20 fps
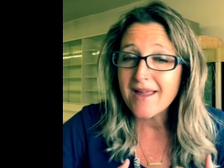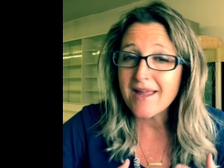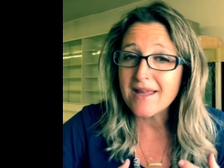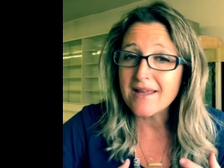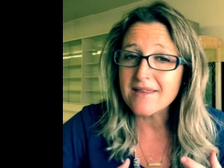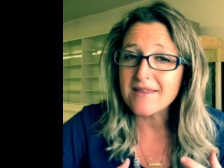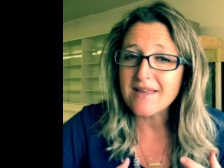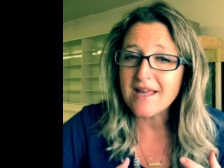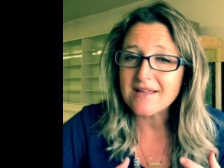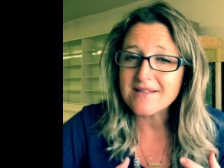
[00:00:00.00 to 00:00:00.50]

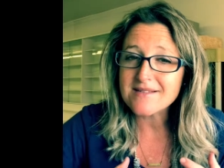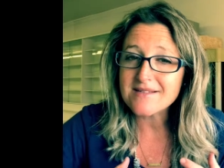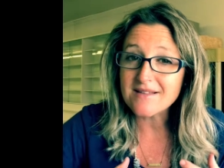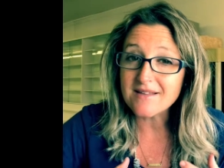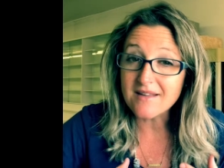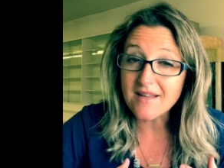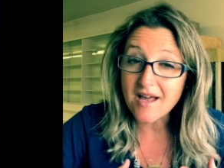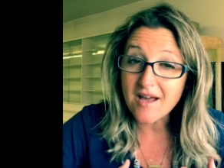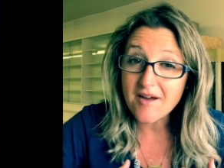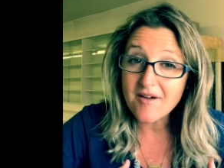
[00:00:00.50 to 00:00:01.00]
and this
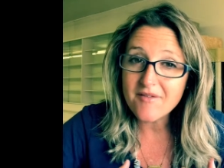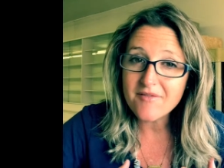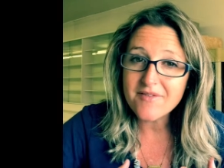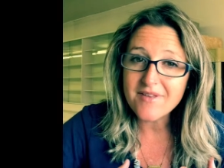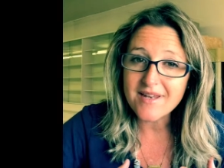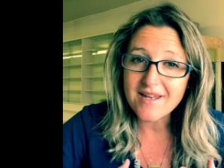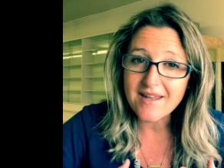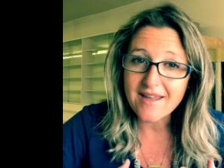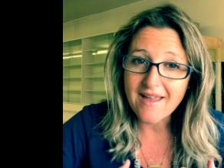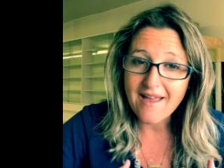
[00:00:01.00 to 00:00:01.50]
love
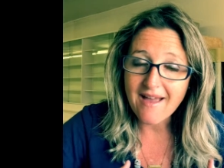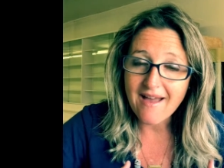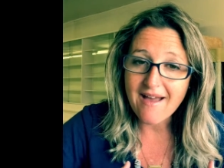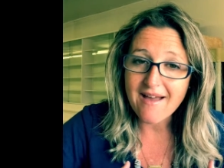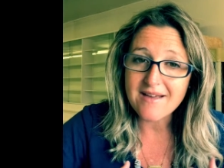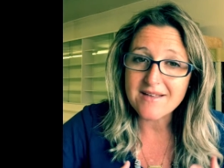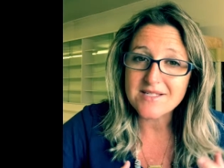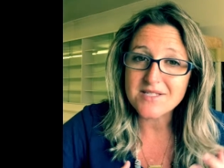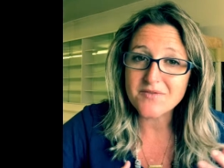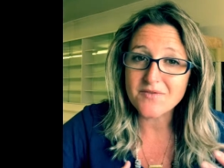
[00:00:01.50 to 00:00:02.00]
that he
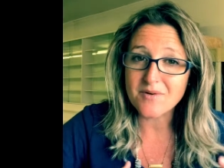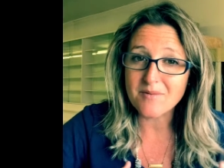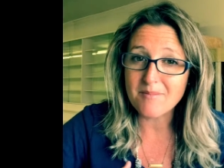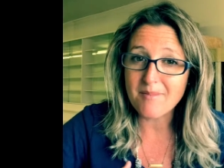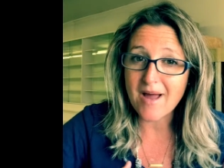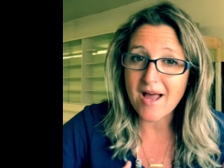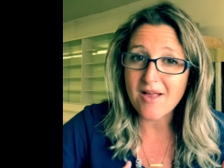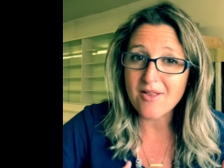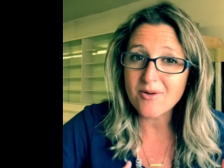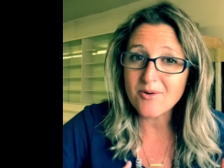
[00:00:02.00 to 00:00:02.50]
has for
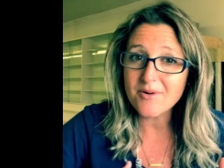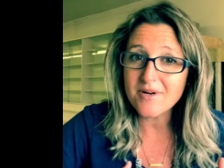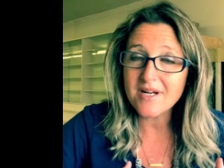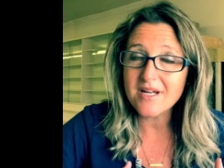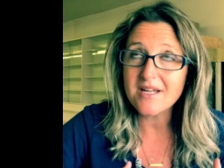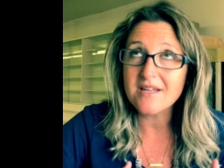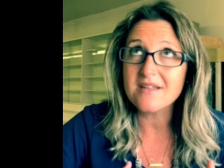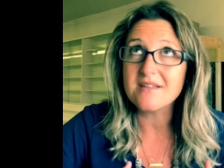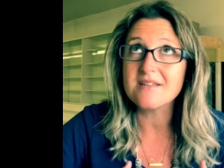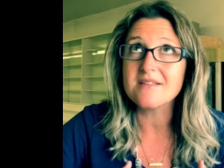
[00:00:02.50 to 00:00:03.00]

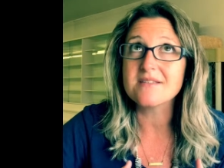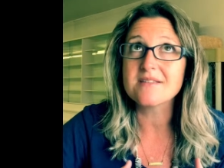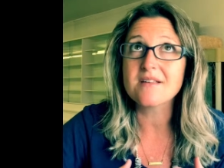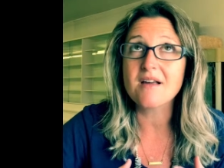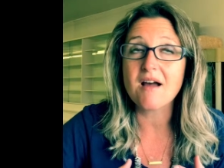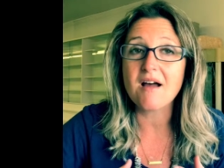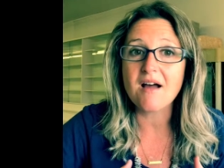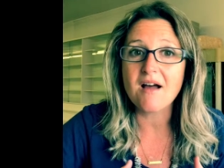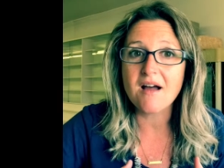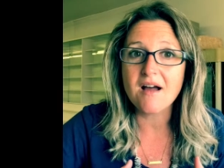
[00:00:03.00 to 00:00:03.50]
Mallory is
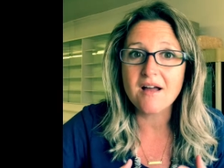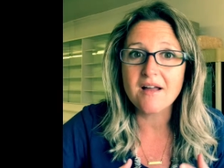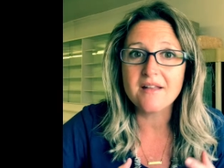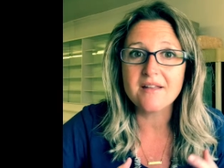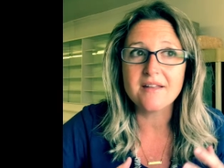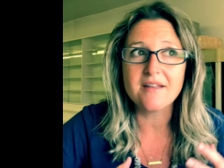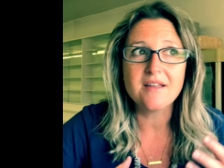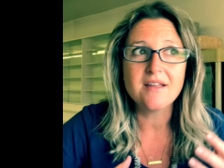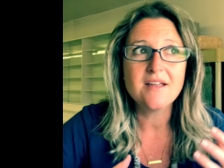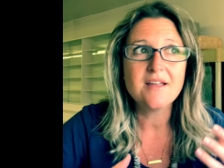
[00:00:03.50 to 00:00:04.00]

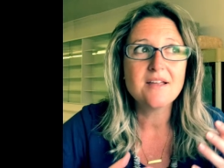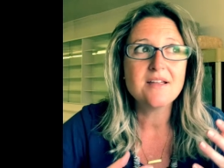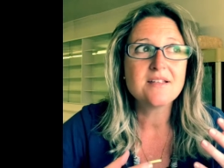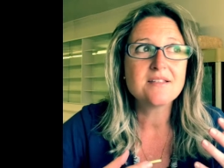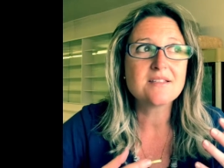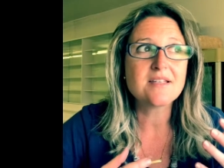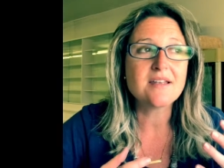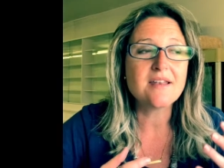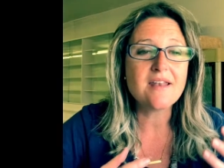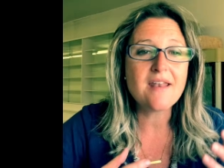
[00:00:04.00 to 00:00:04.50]

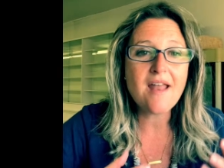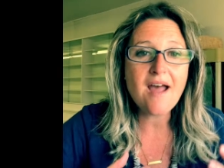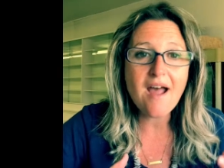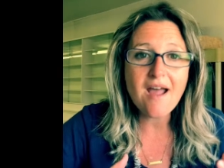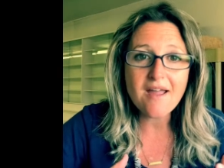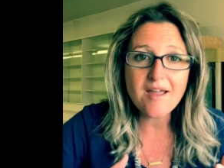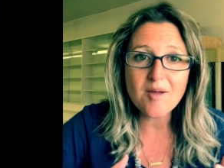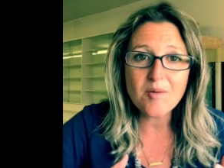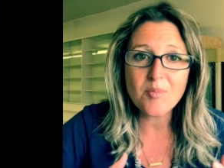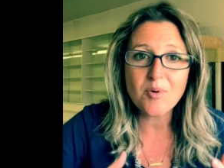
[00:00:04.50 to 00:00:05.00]

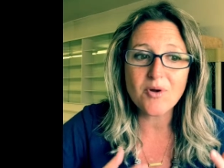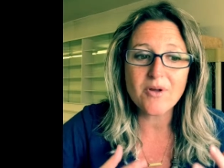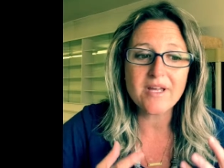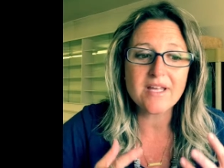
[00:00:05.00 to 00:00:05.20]
undeniable.